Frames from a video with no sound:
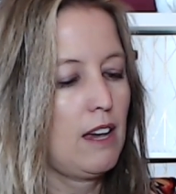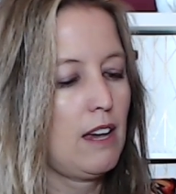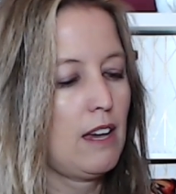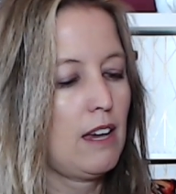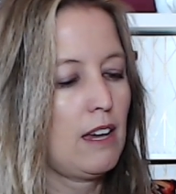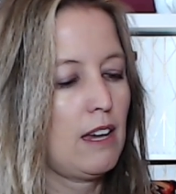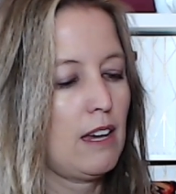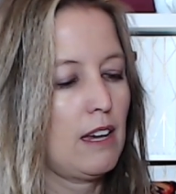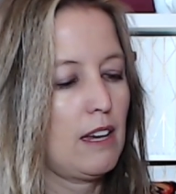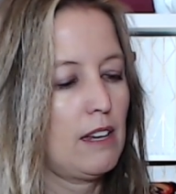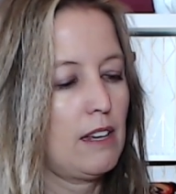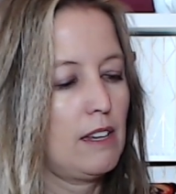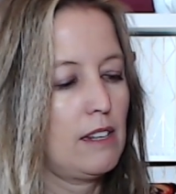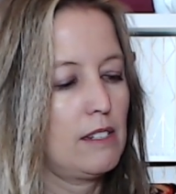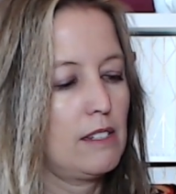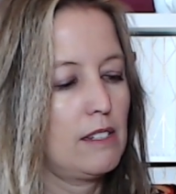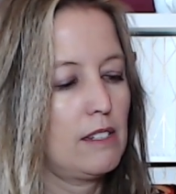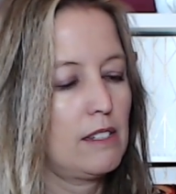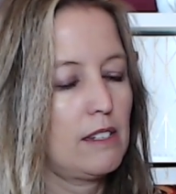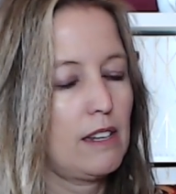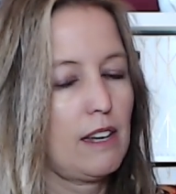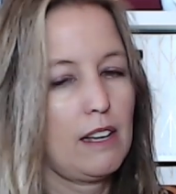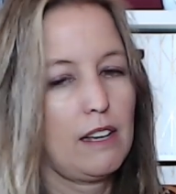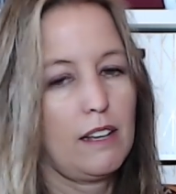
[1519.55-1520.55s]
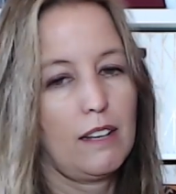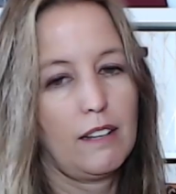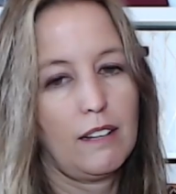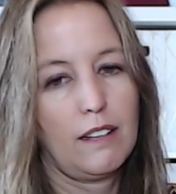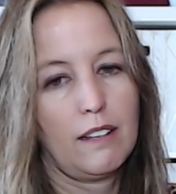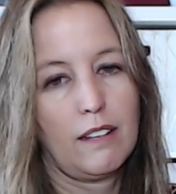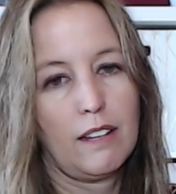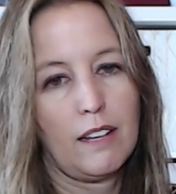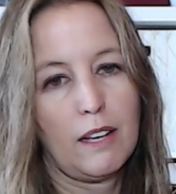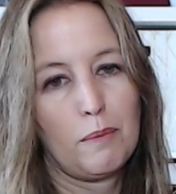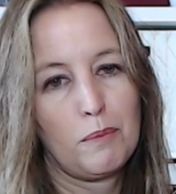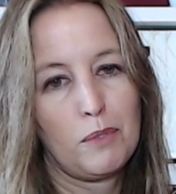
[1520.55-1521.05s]
and
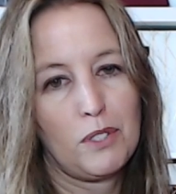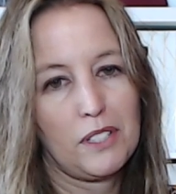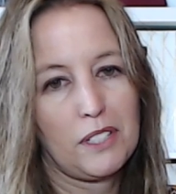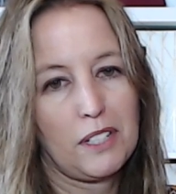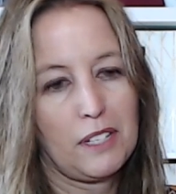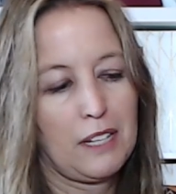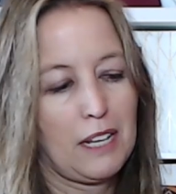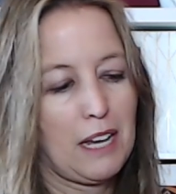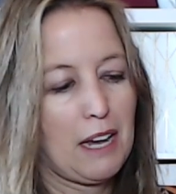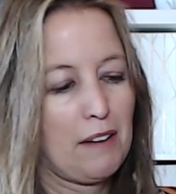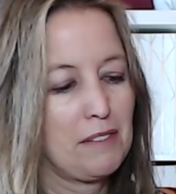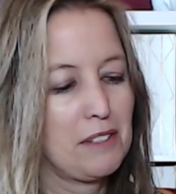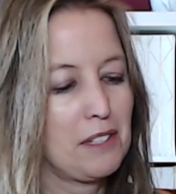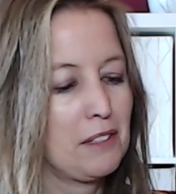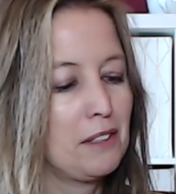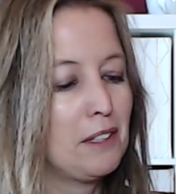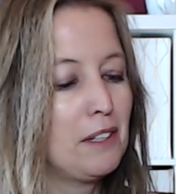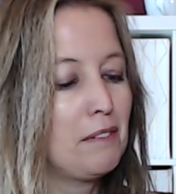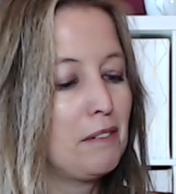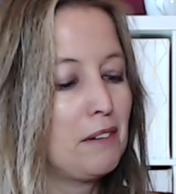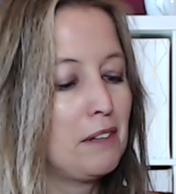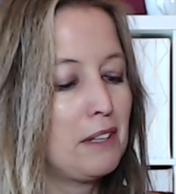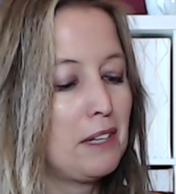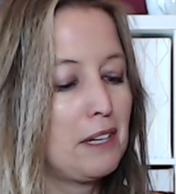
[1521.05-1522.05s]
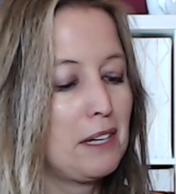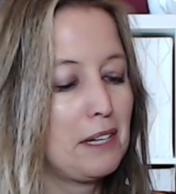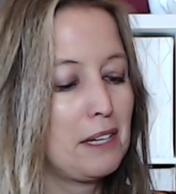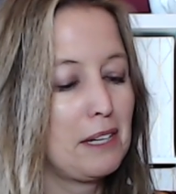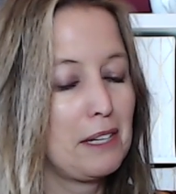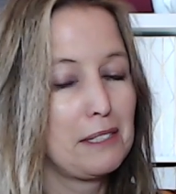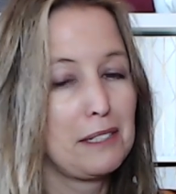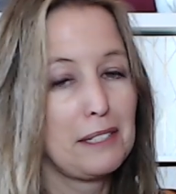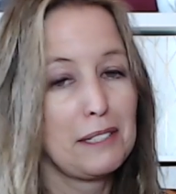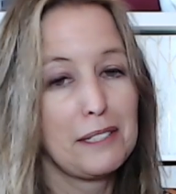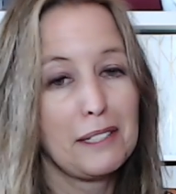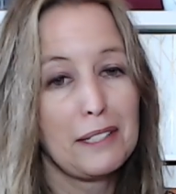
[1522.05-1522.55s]
I'm just gonna have to live with it
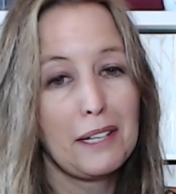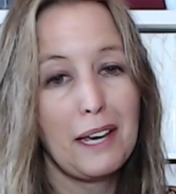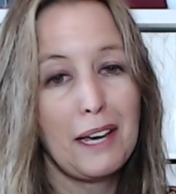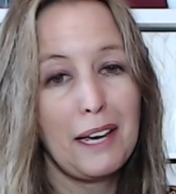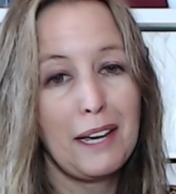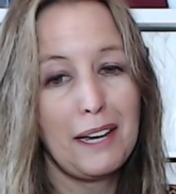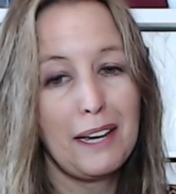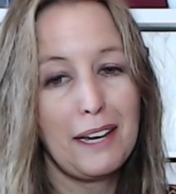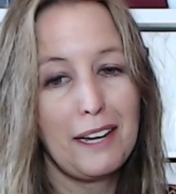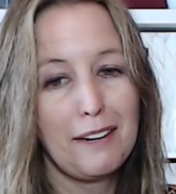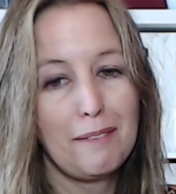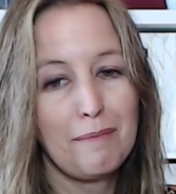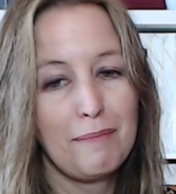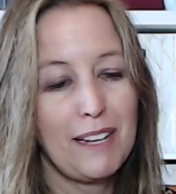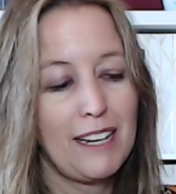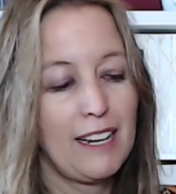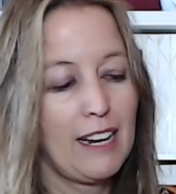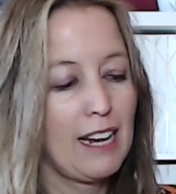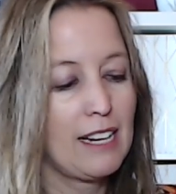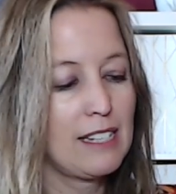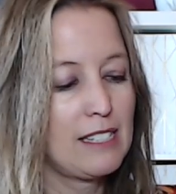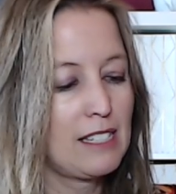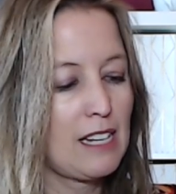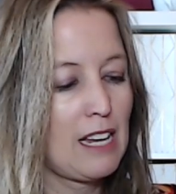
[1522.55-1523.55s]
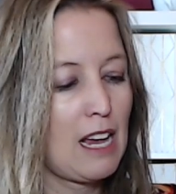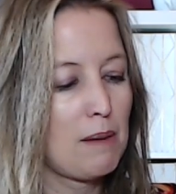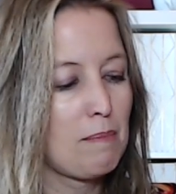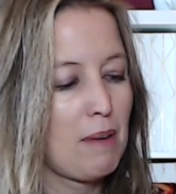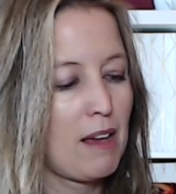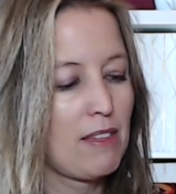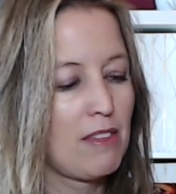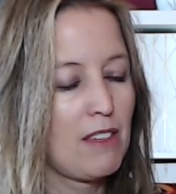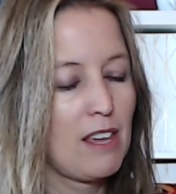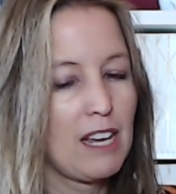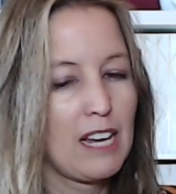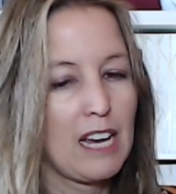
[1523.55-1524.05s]
because it's cut. But next time I
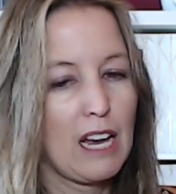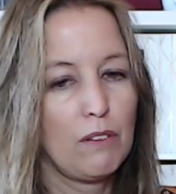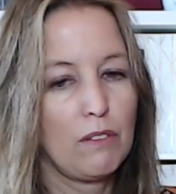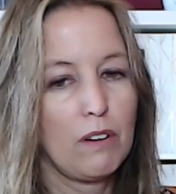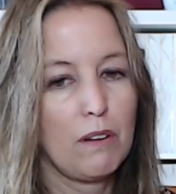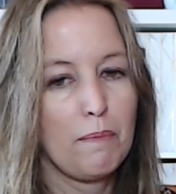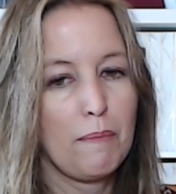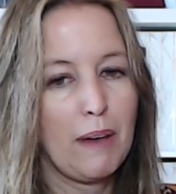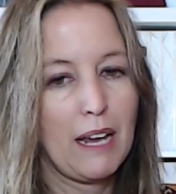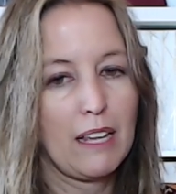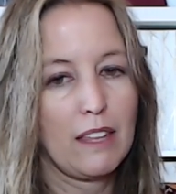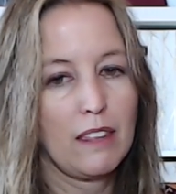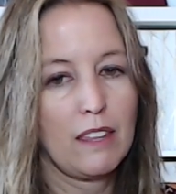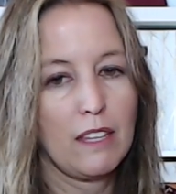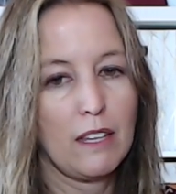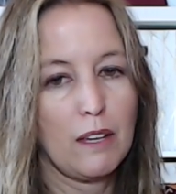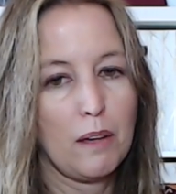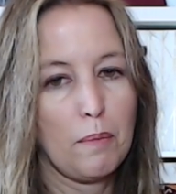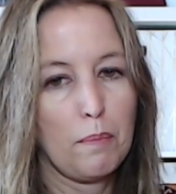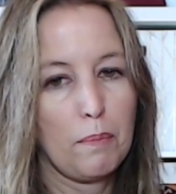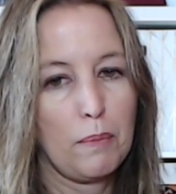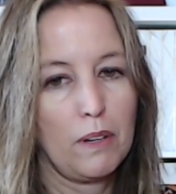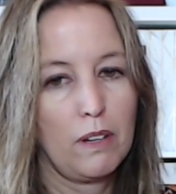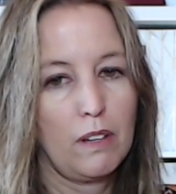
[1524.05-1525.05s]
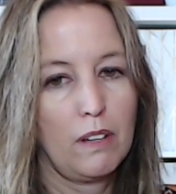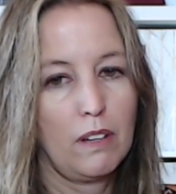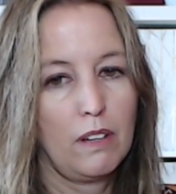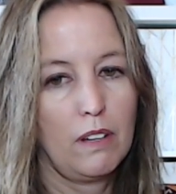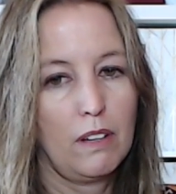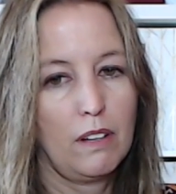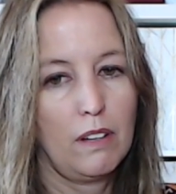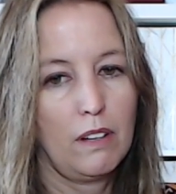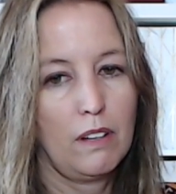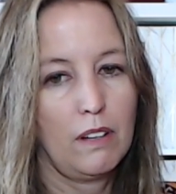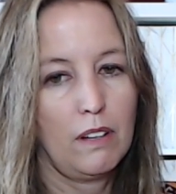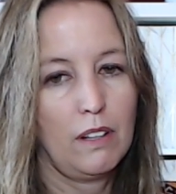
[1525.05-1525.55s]
think I will make them
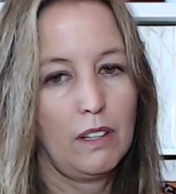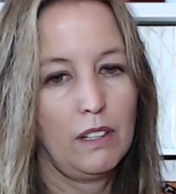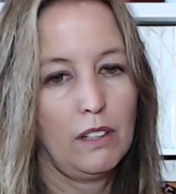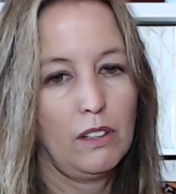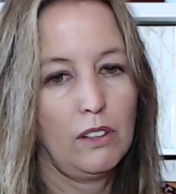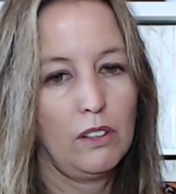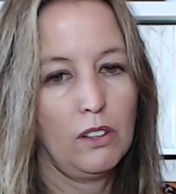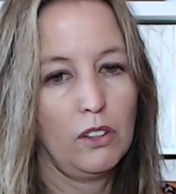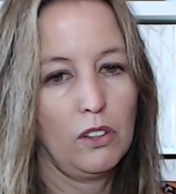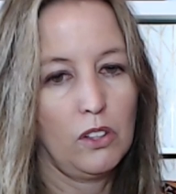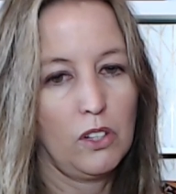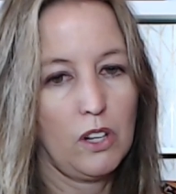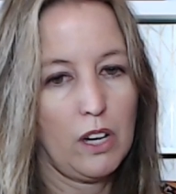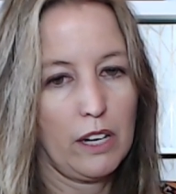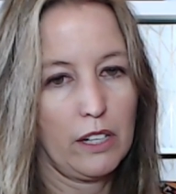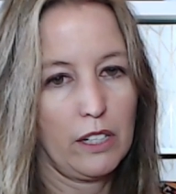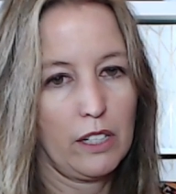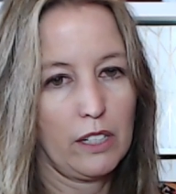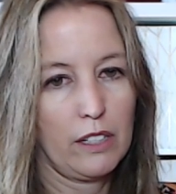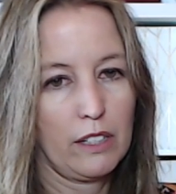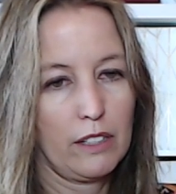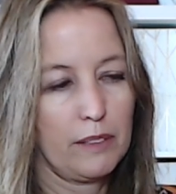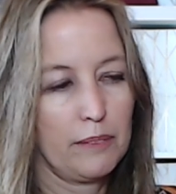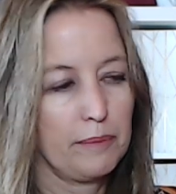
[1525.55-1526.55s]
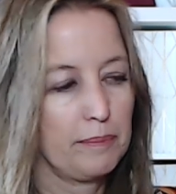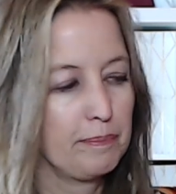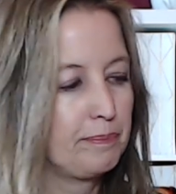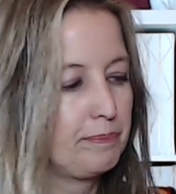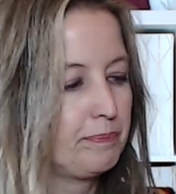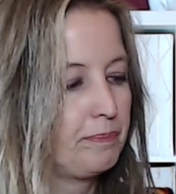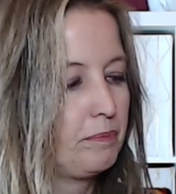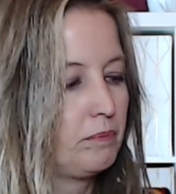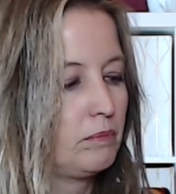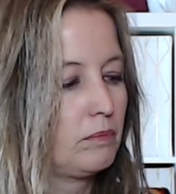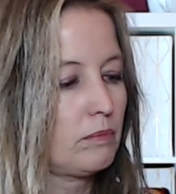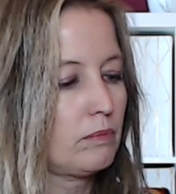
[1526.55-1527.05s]
longer.
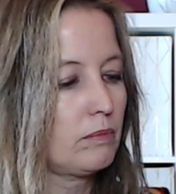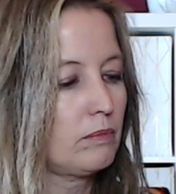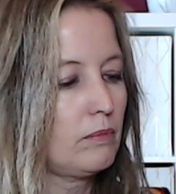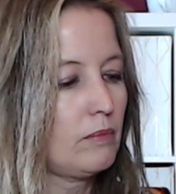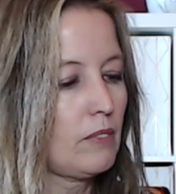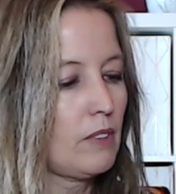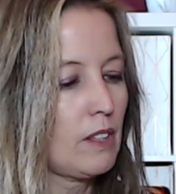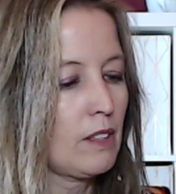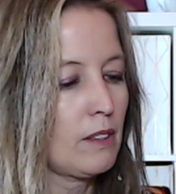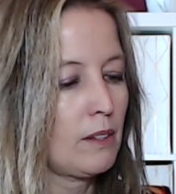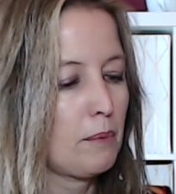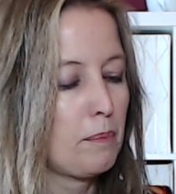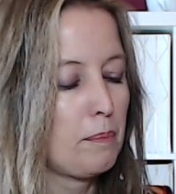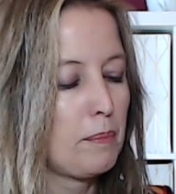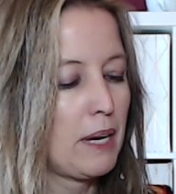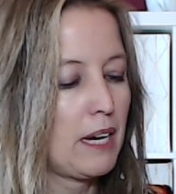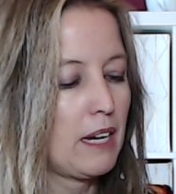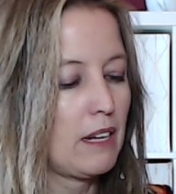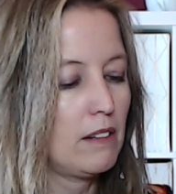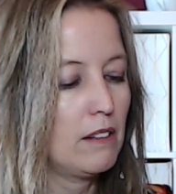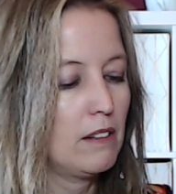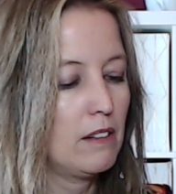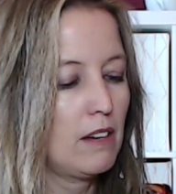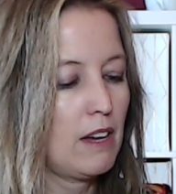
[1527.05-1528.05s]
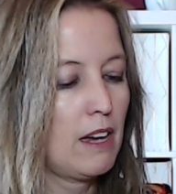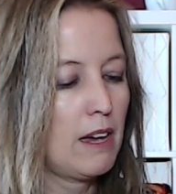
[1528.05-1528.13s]
But